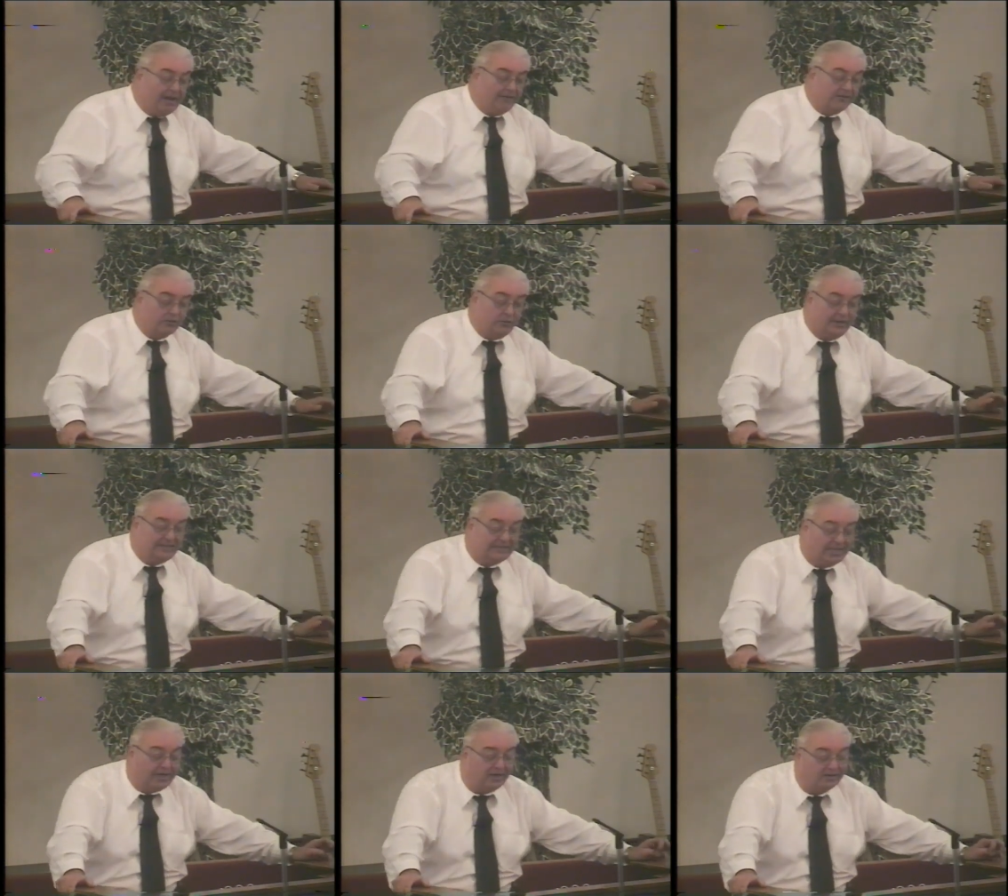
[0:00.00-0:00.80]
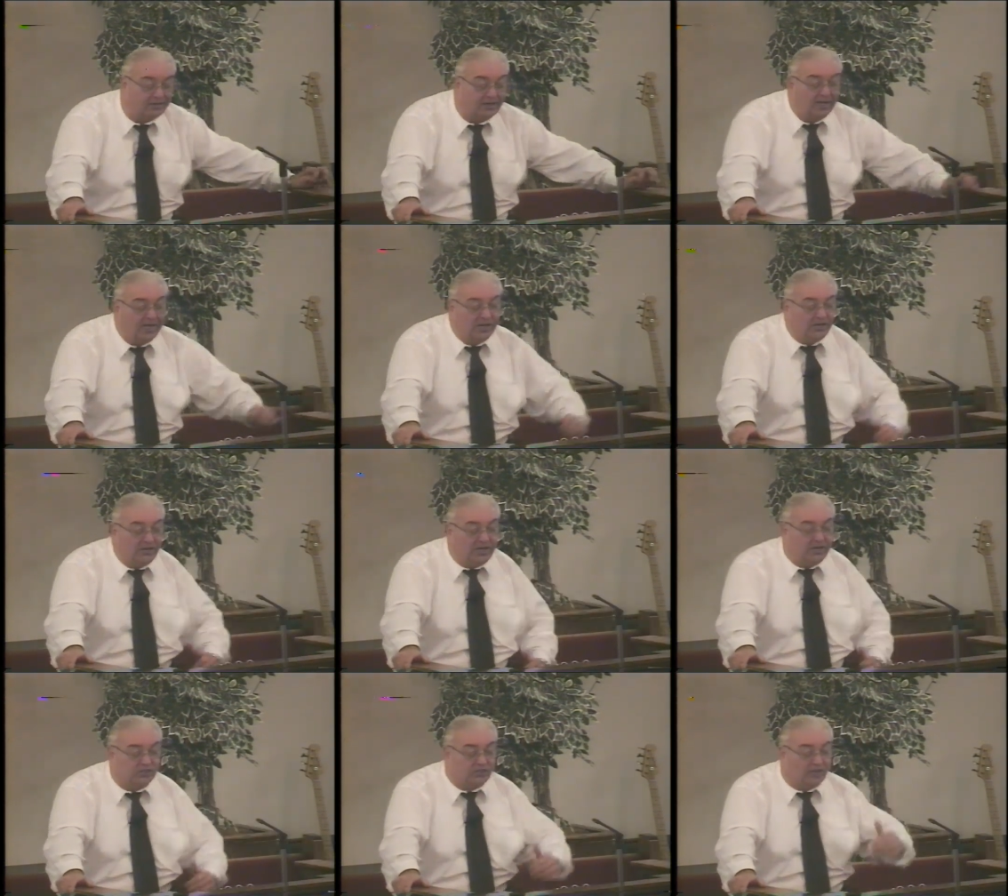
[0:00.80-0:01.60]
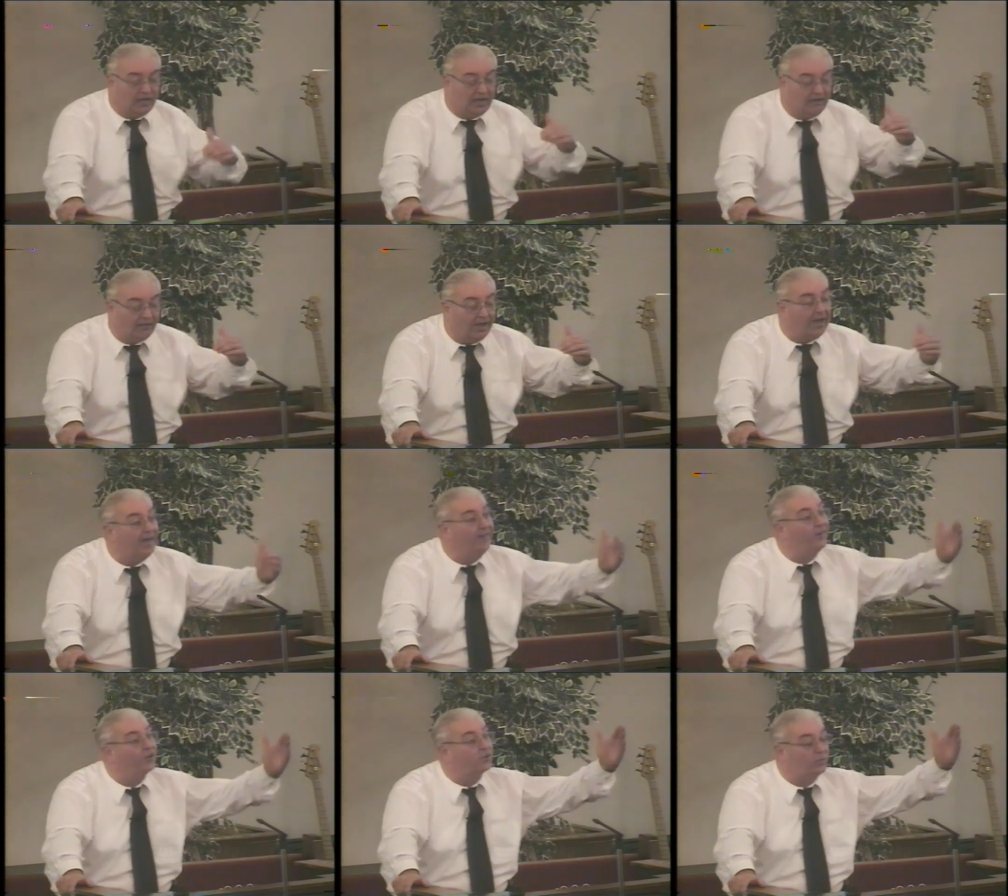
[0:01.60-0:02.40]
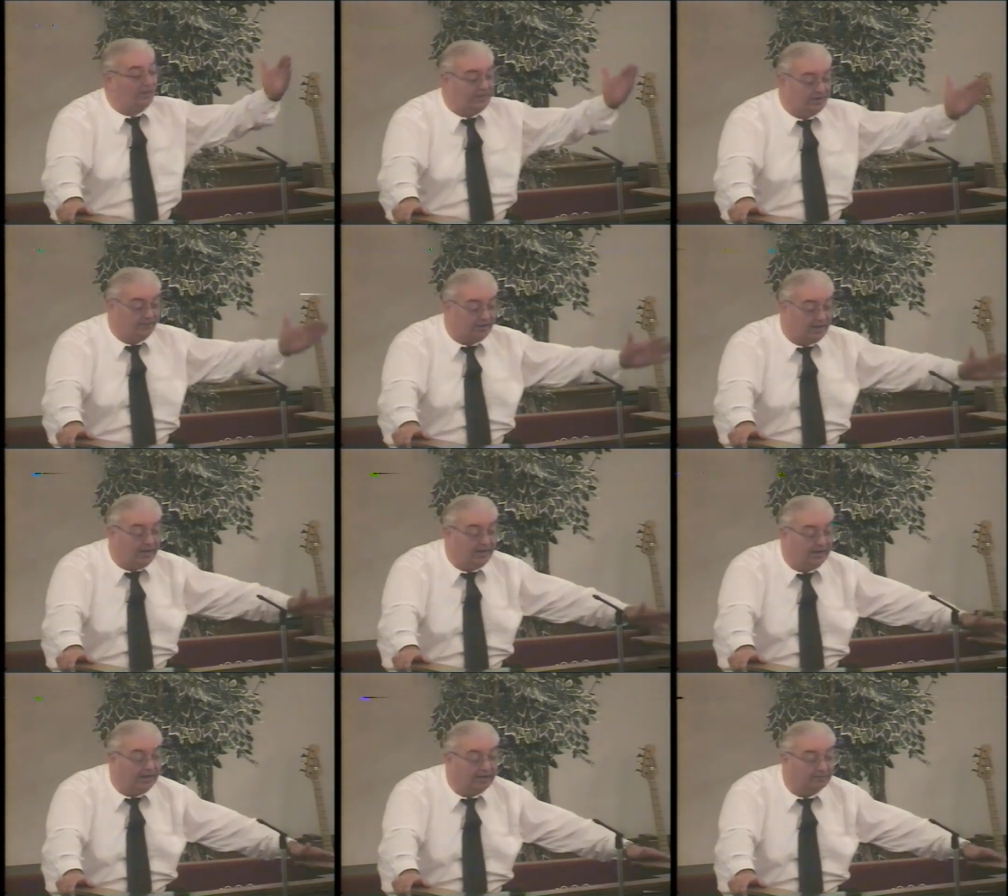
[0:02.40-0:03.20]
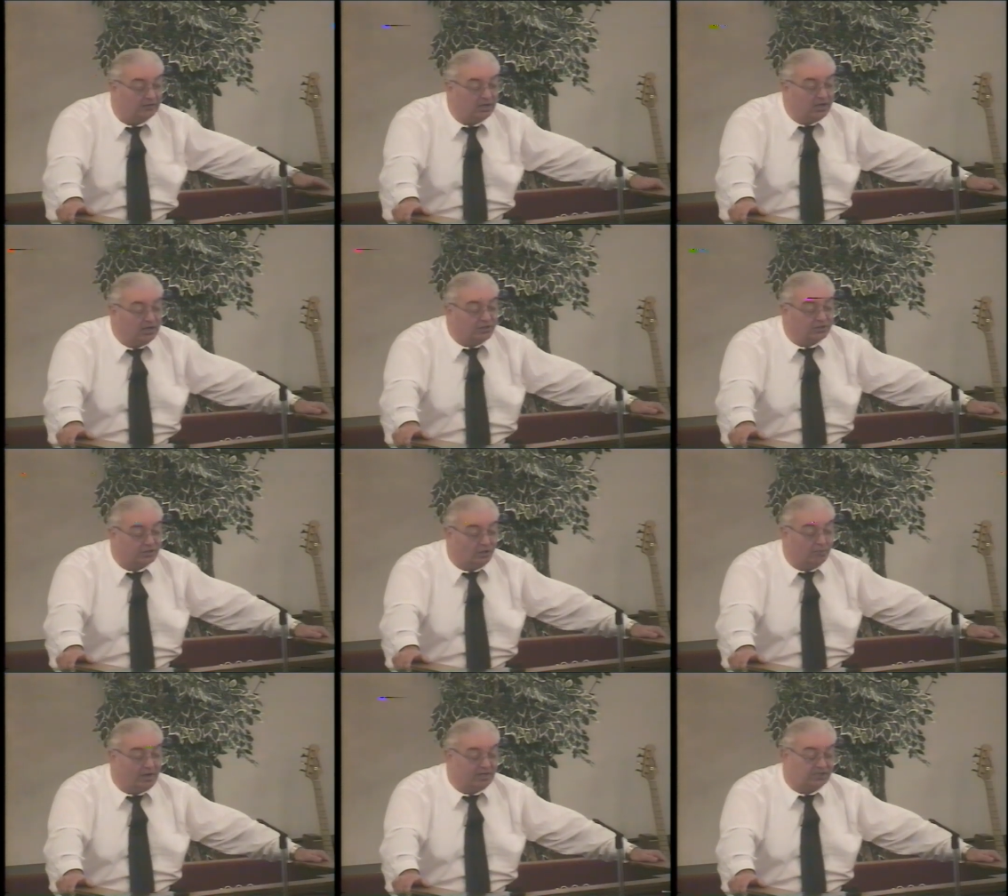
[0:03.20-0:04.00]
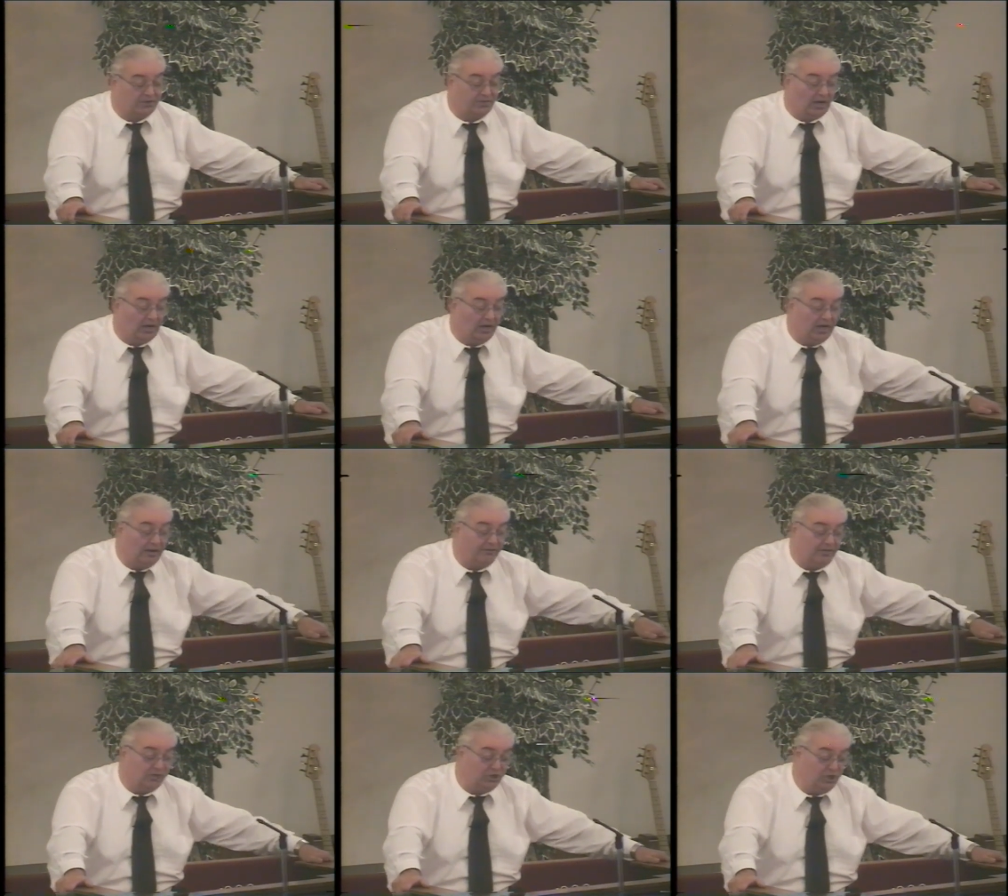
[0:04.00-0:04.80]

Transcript: love, so he tells you, ye shall love others with a divine love. So much of our love is